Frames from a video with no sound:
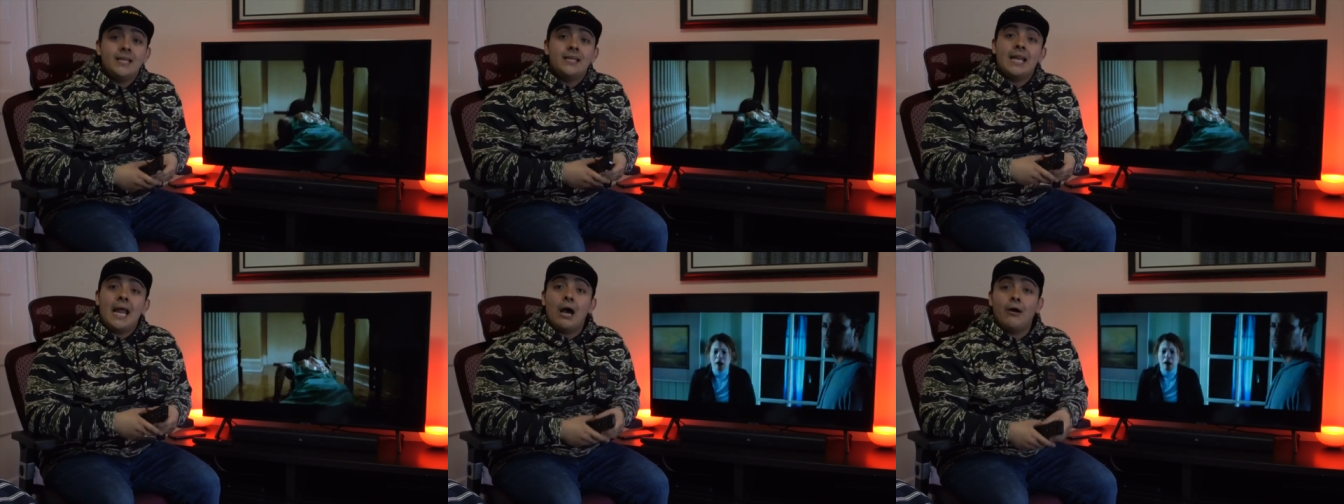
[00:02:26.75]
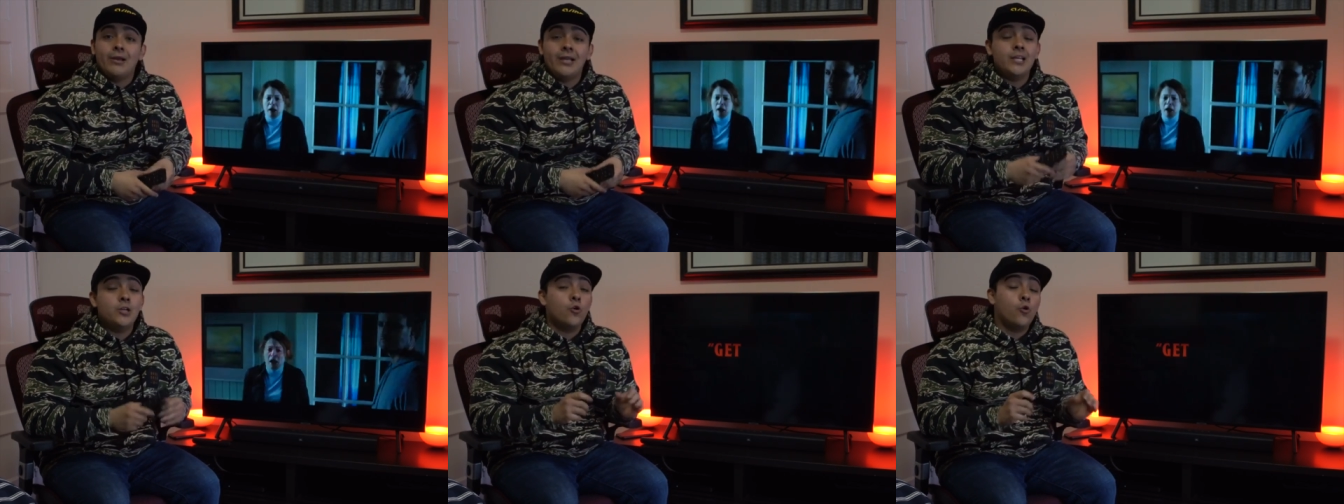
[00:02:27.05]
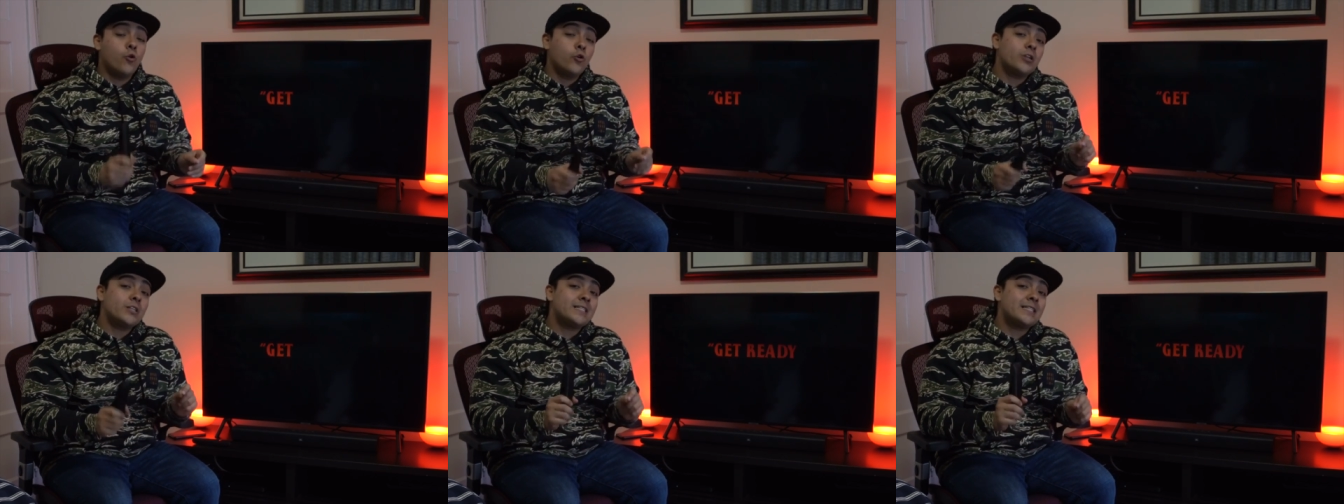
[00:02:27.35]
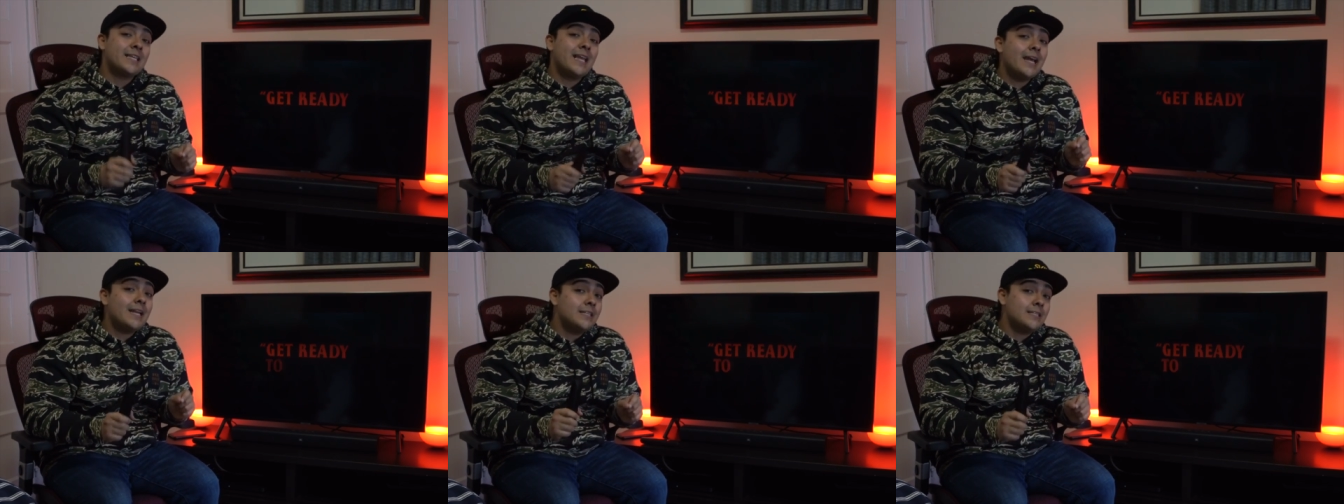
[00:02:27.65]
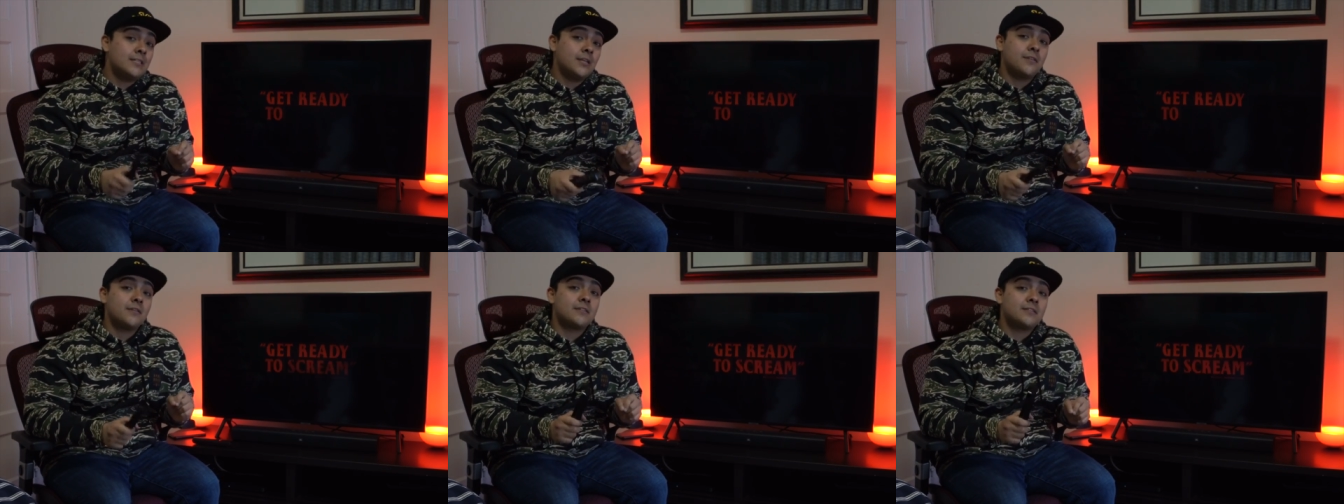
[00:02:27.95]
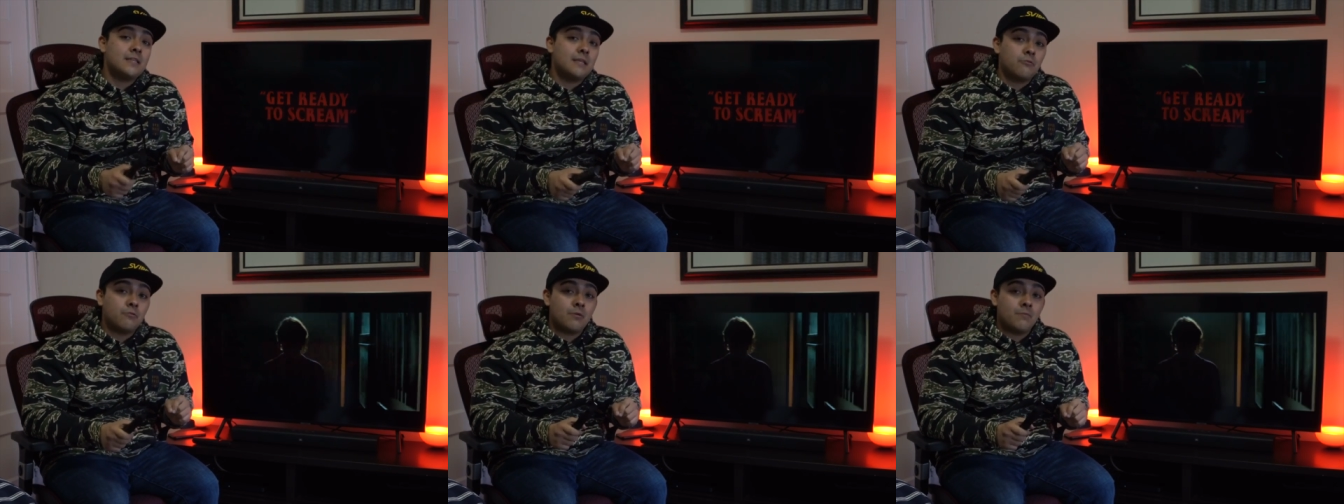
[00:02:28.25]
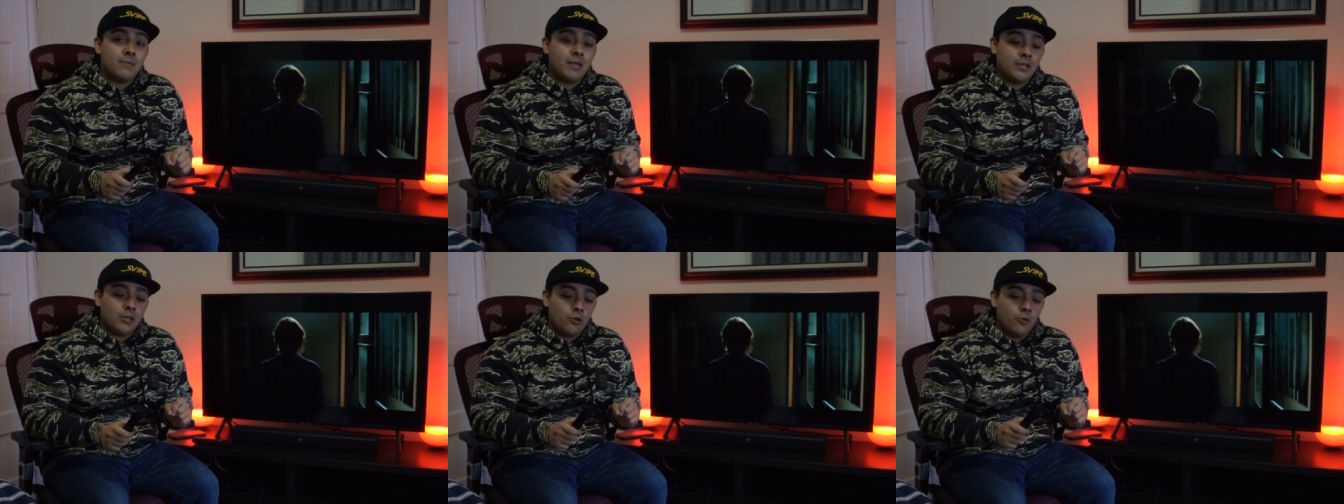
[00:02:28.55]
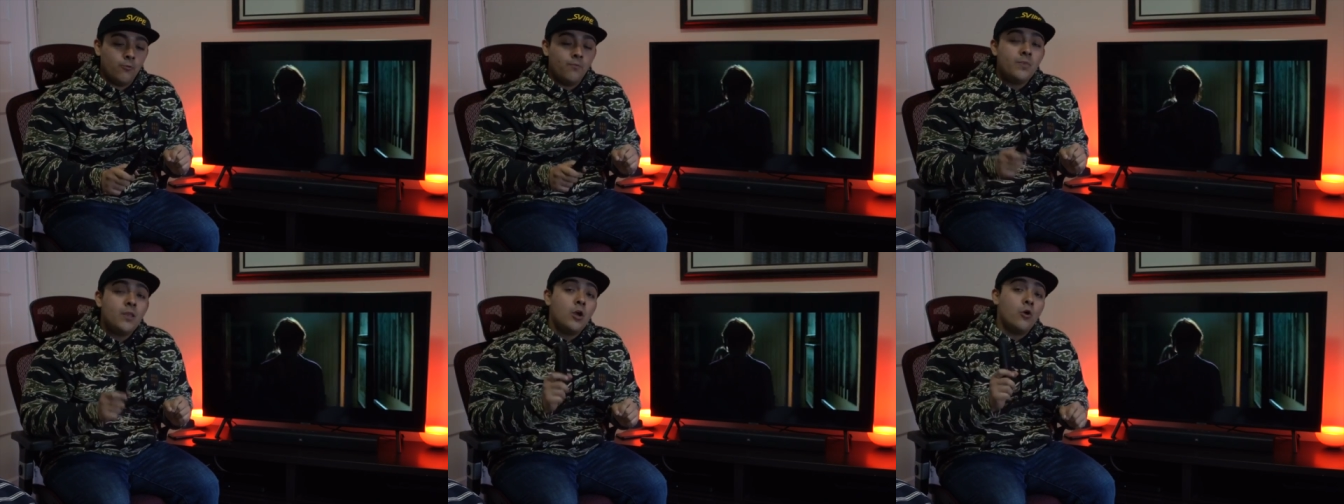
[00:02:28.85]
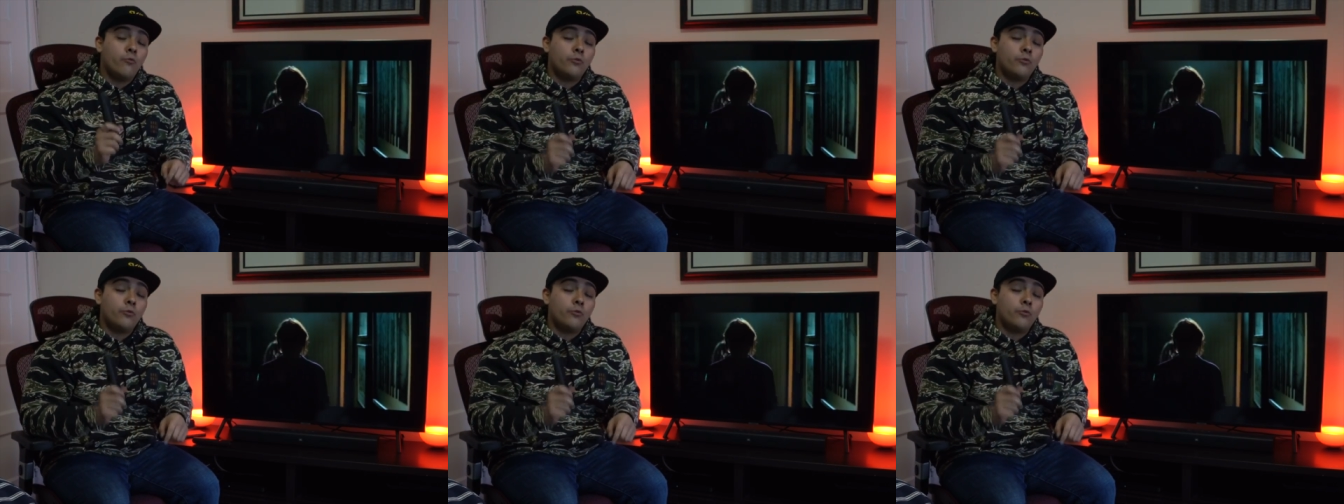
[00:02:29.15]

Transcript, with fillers: Now, in order to get into the secret menu,